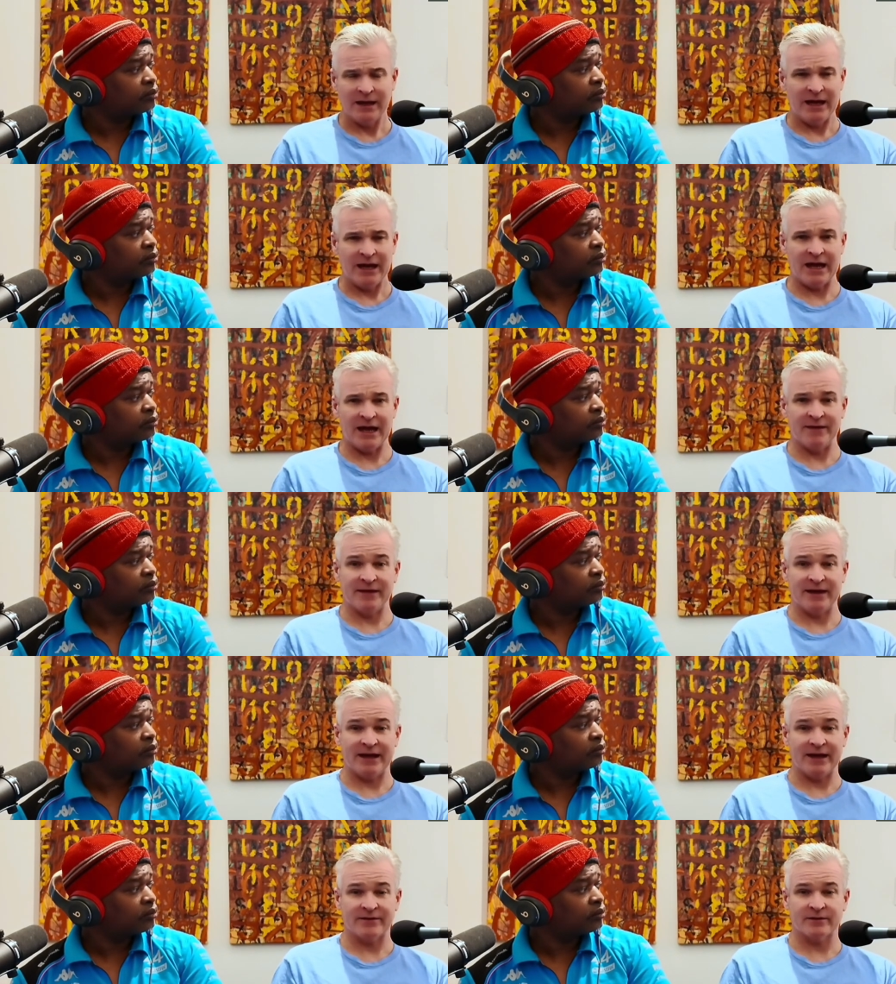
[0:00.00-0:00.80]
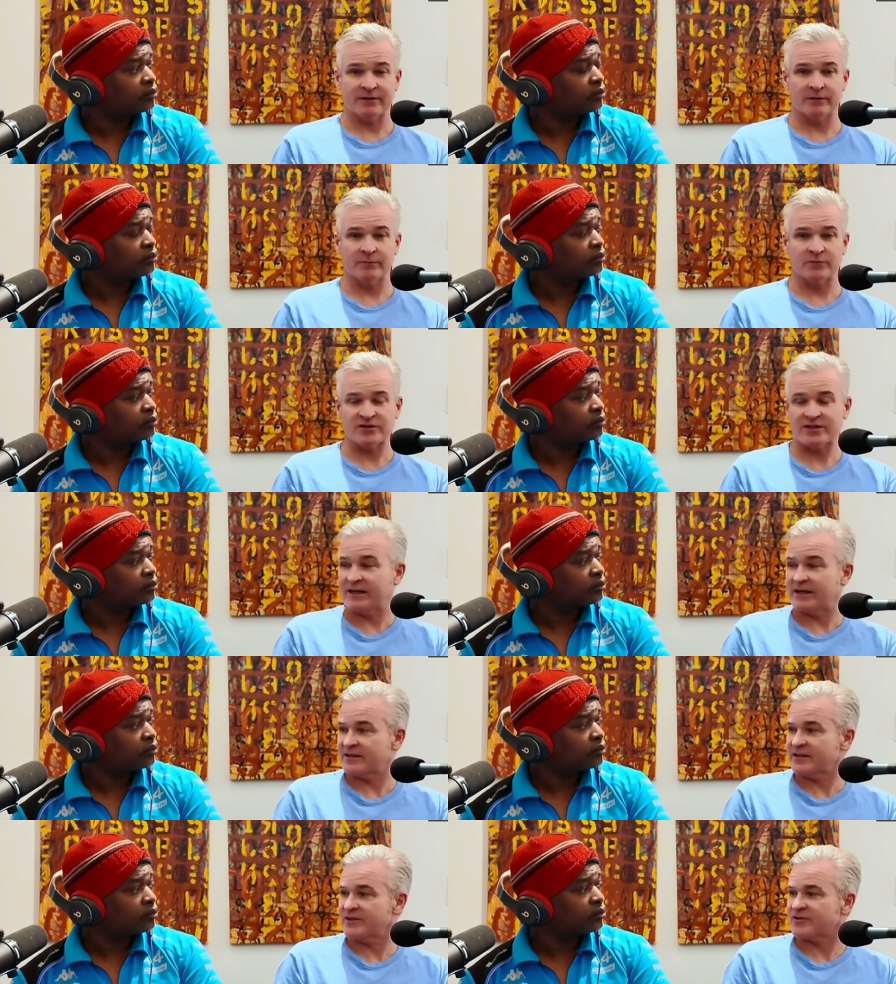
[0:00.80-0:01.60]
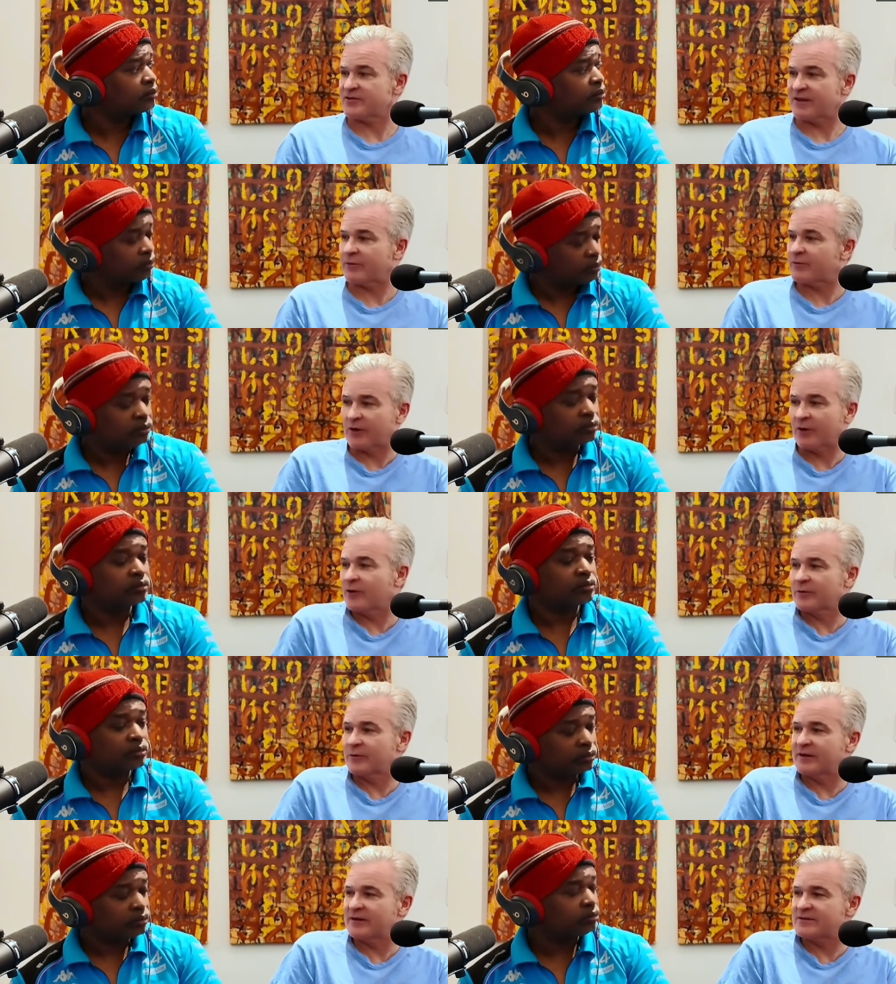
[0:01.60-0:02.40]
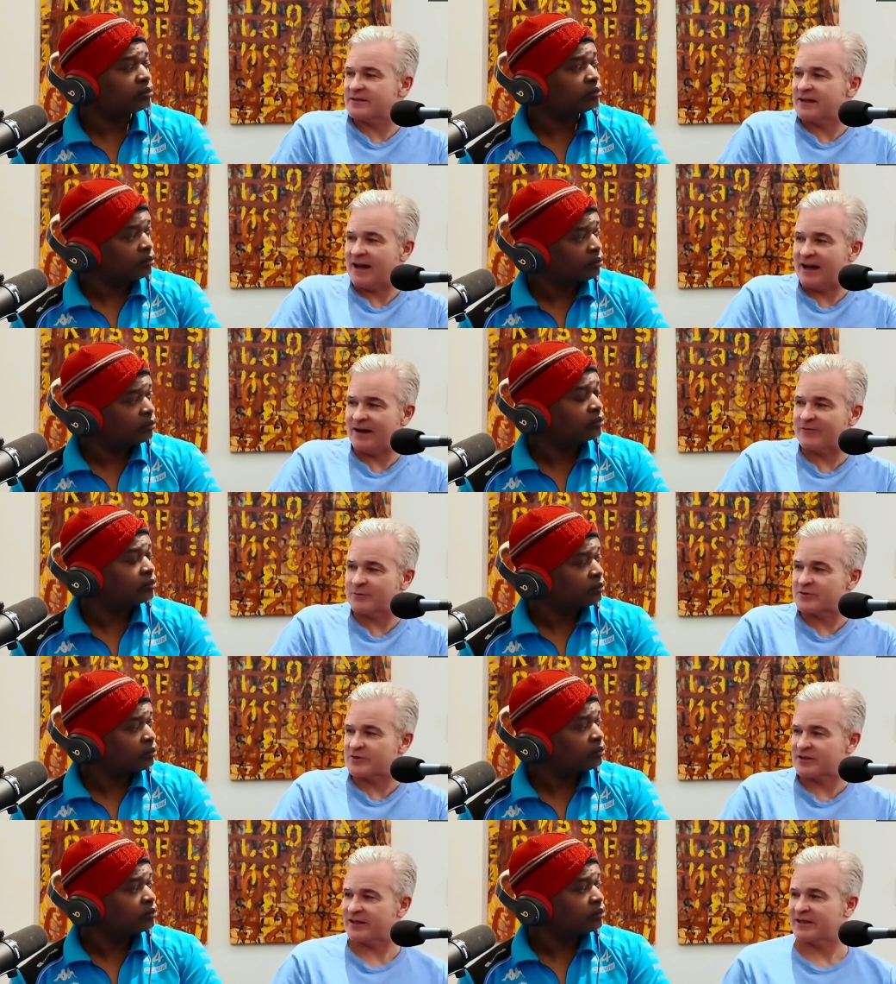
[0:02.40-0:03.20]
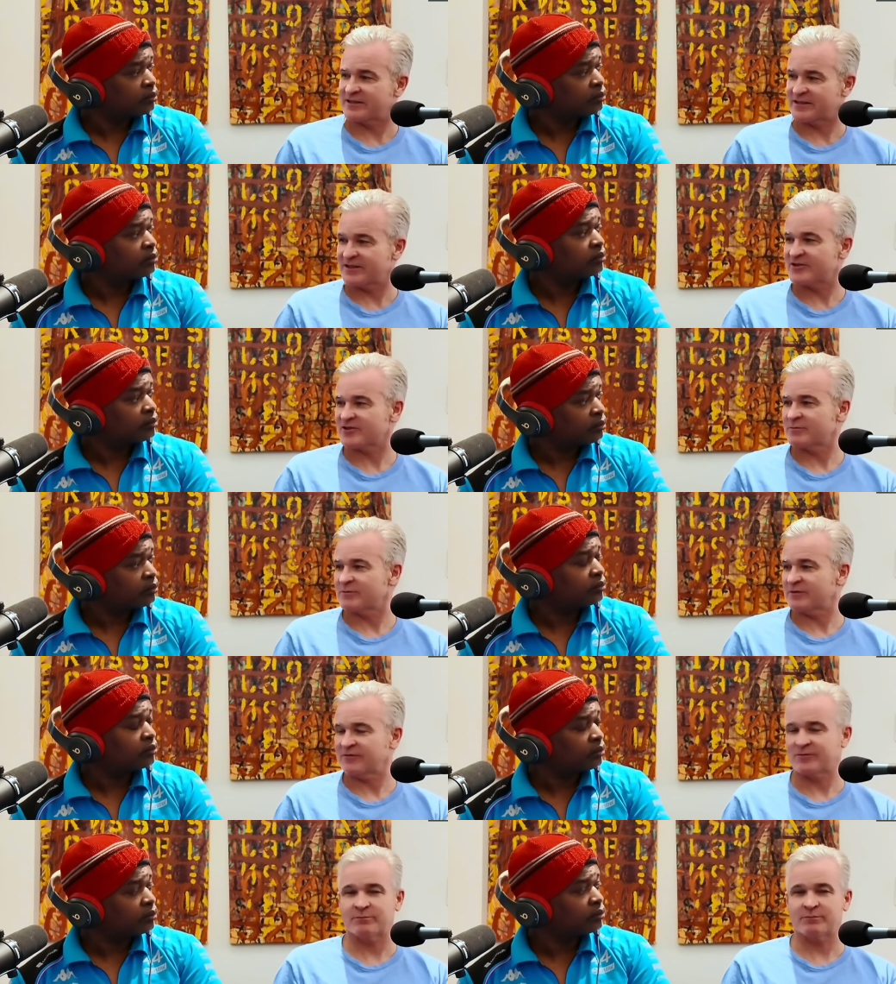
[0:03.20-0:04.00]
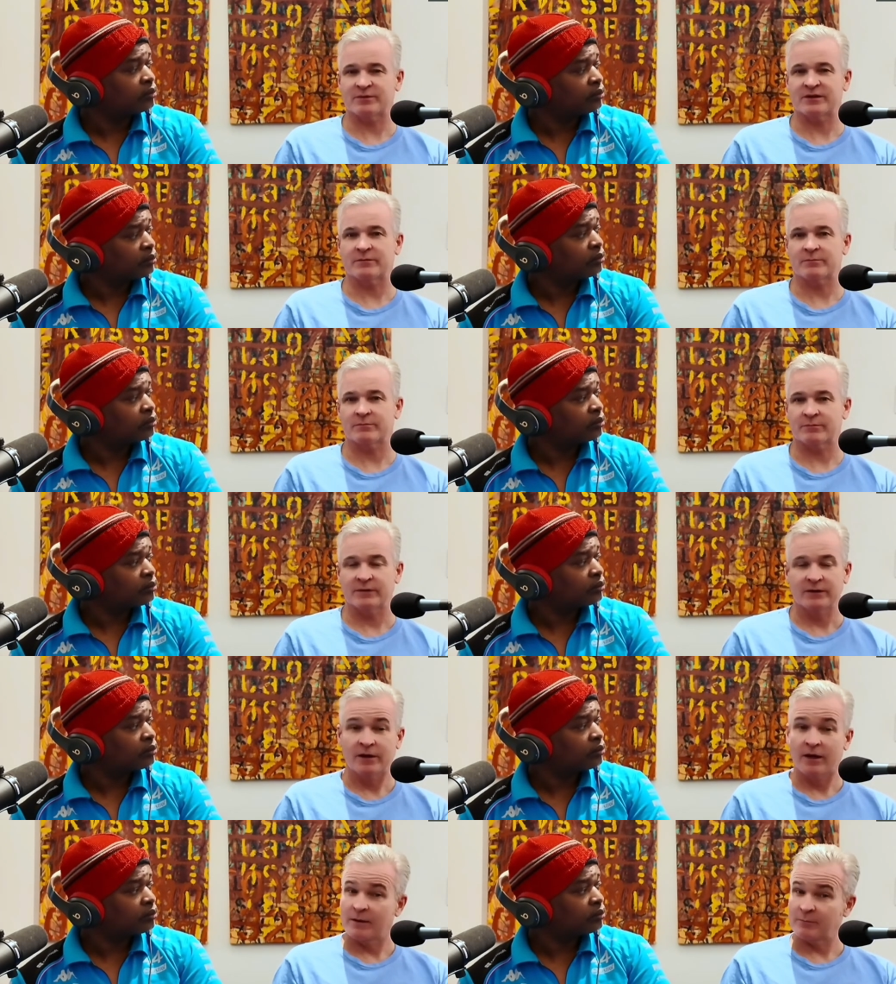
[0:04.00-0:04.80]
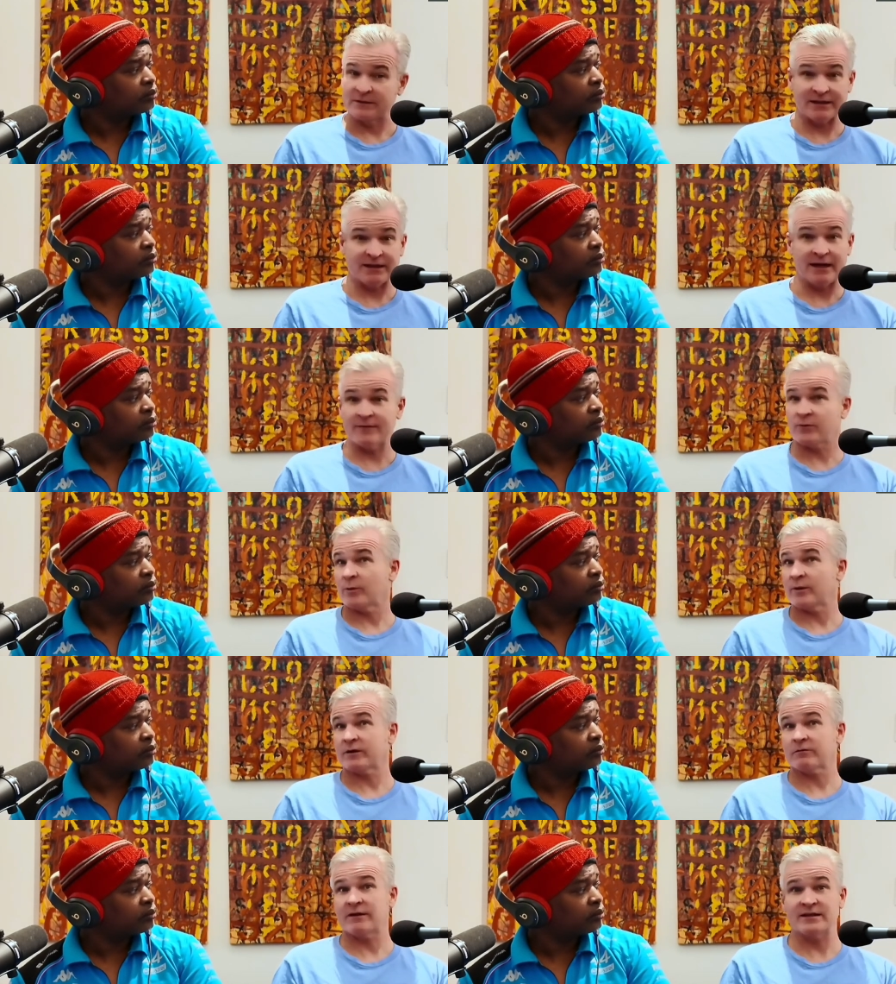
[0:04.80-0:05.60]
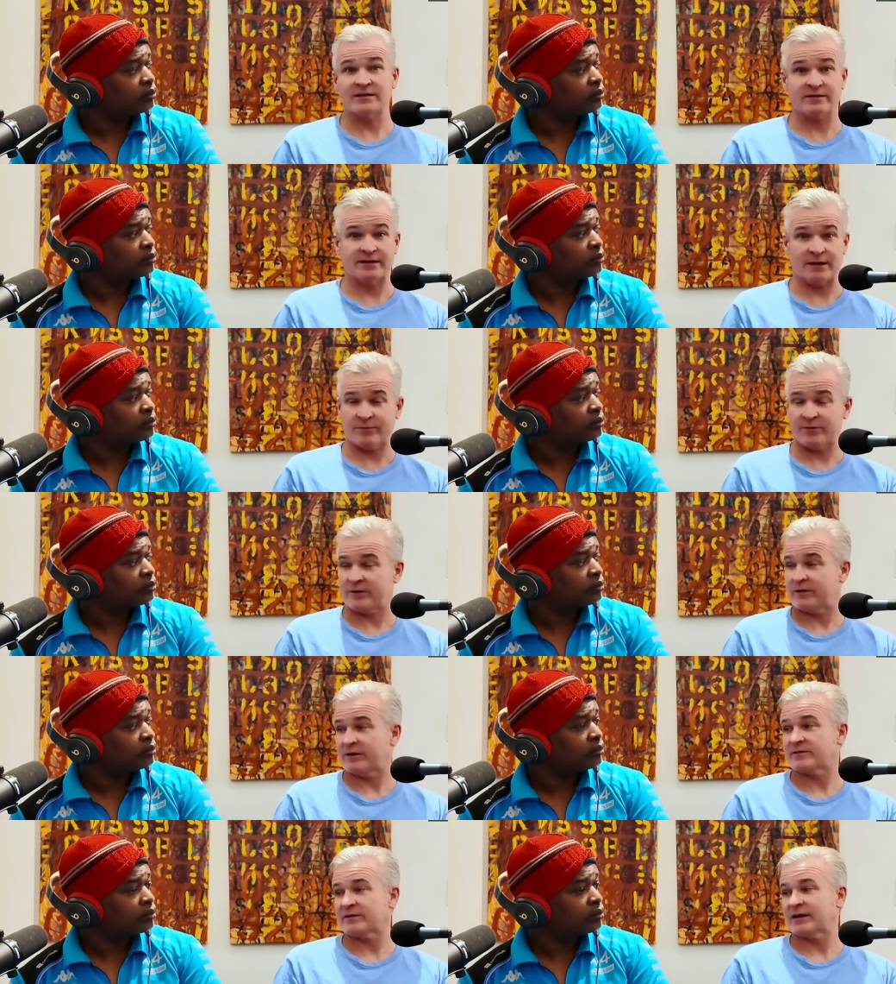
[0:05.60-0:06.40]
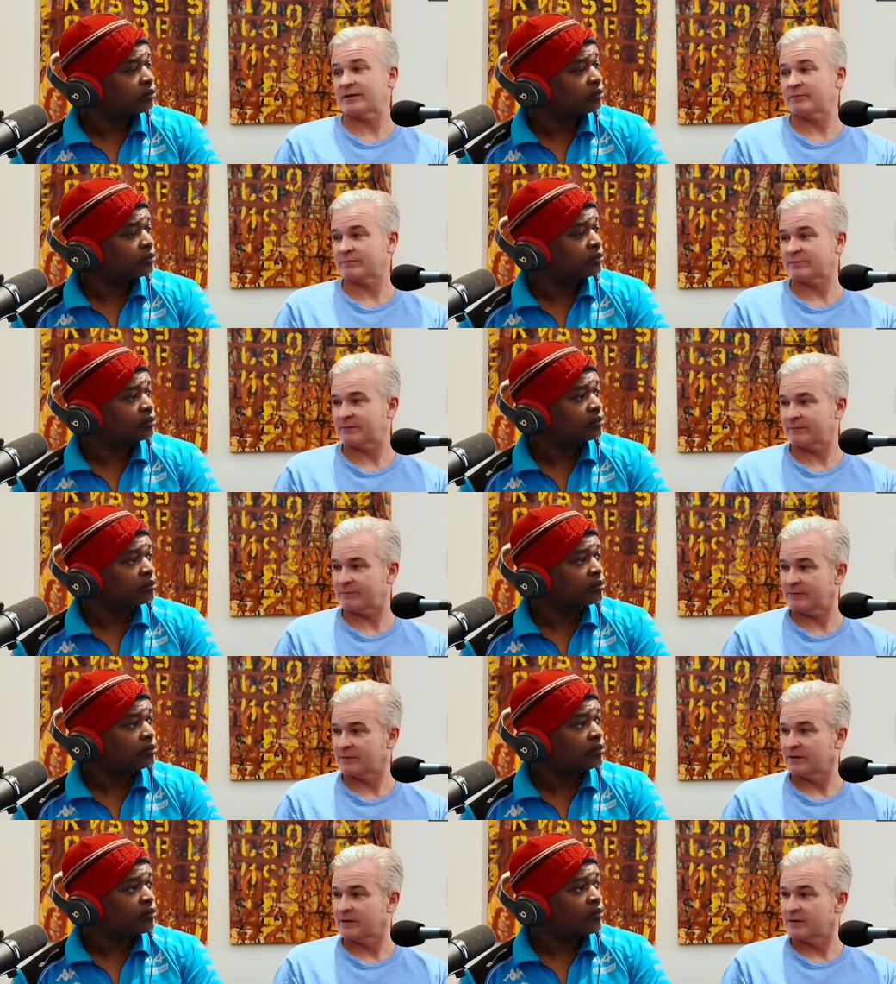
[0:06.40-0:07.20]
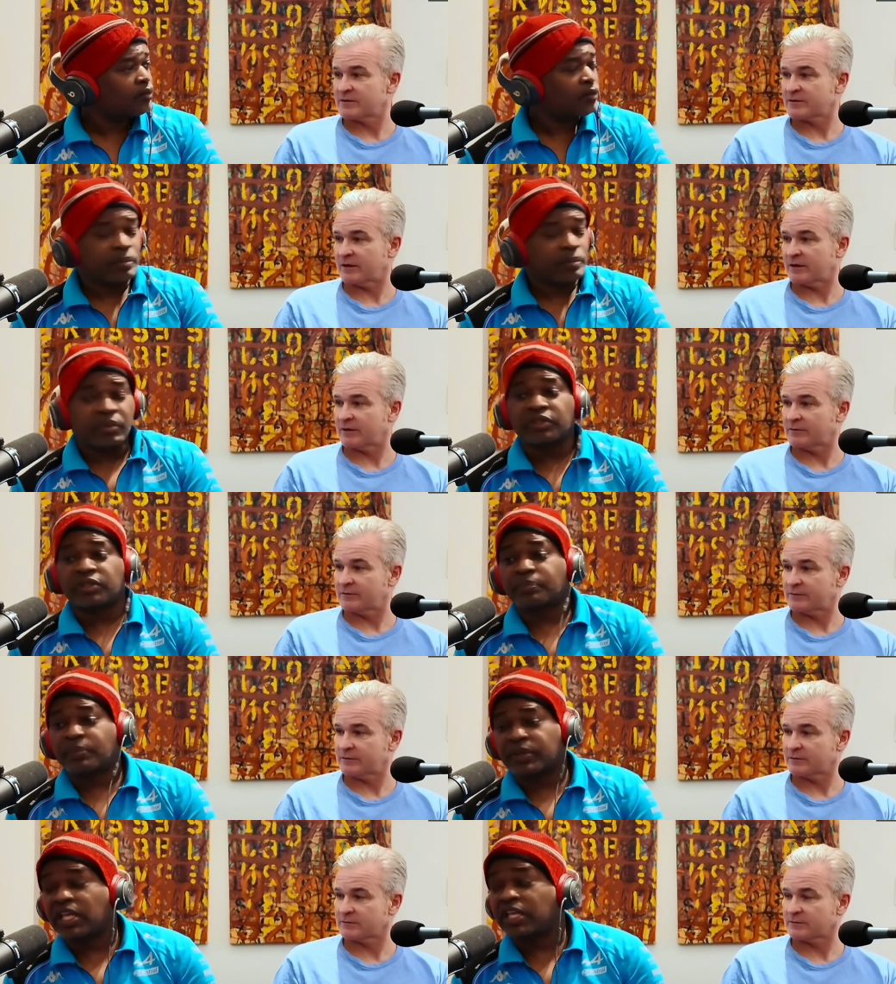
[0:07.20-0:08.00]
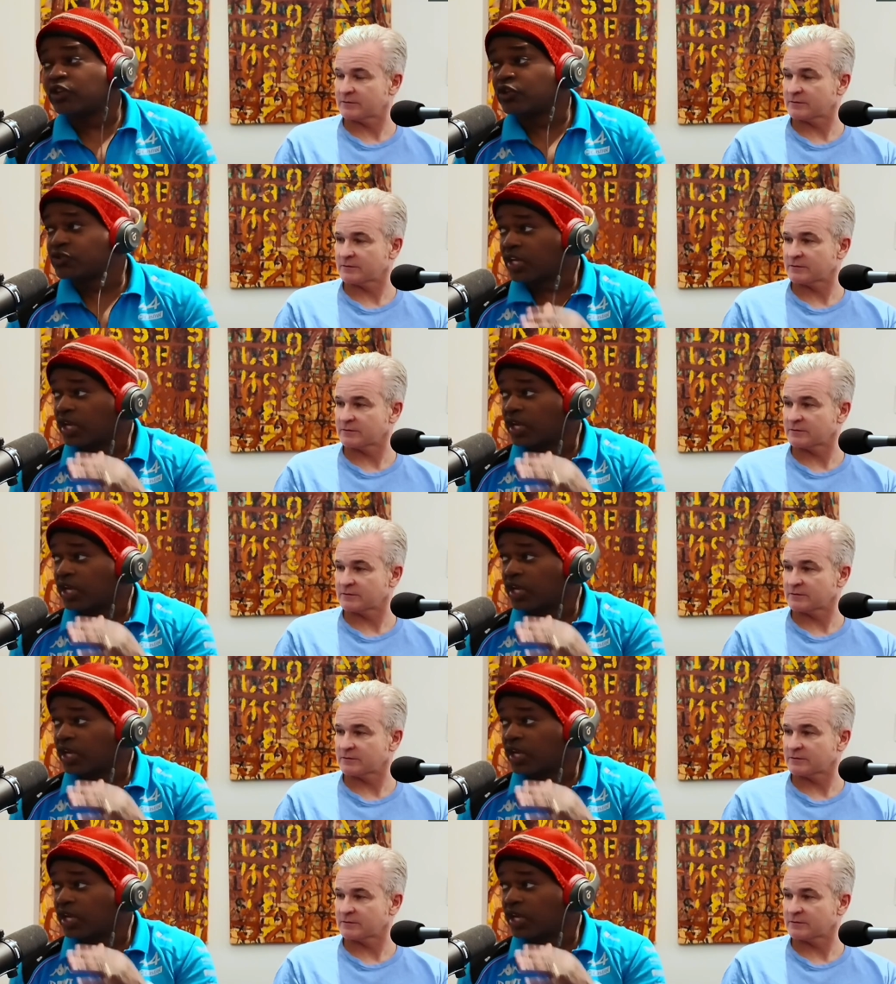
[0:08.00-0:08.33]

Speaker 1: And they had the Mercedes engine. They were the only ones to have the Mercedes engine. Be, mm. be, but they never won a race in that period of time. So, But, but they used to